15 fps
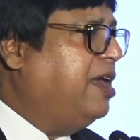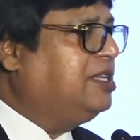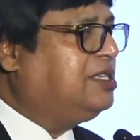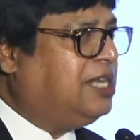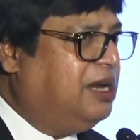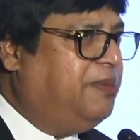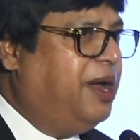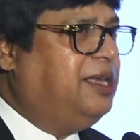I'll
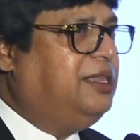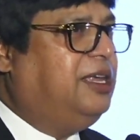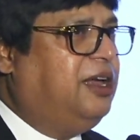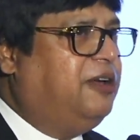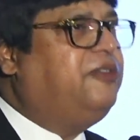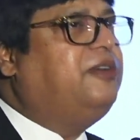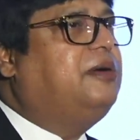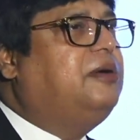still buy
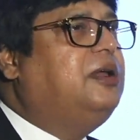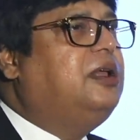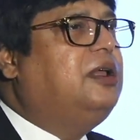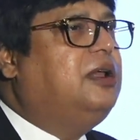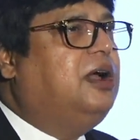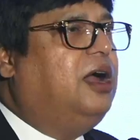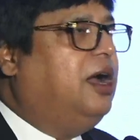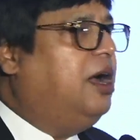the
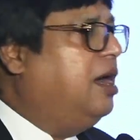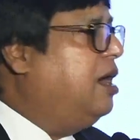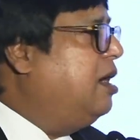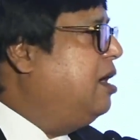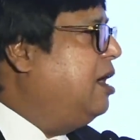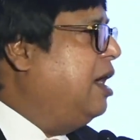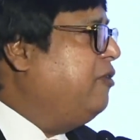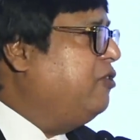
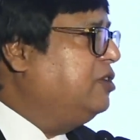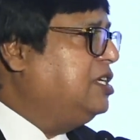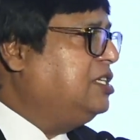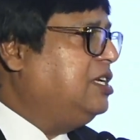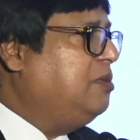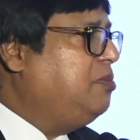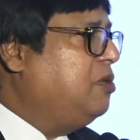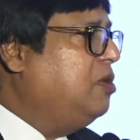iPhone
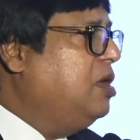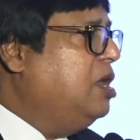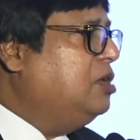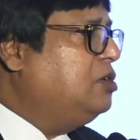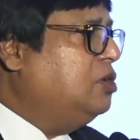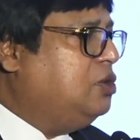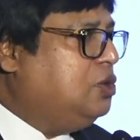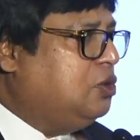16 Pro.
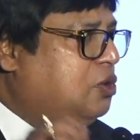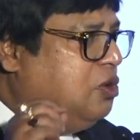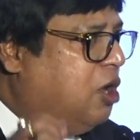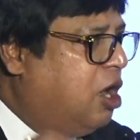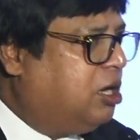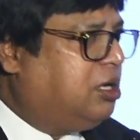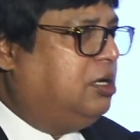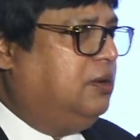So do
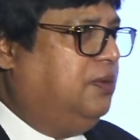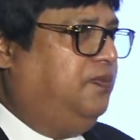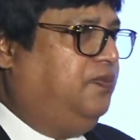not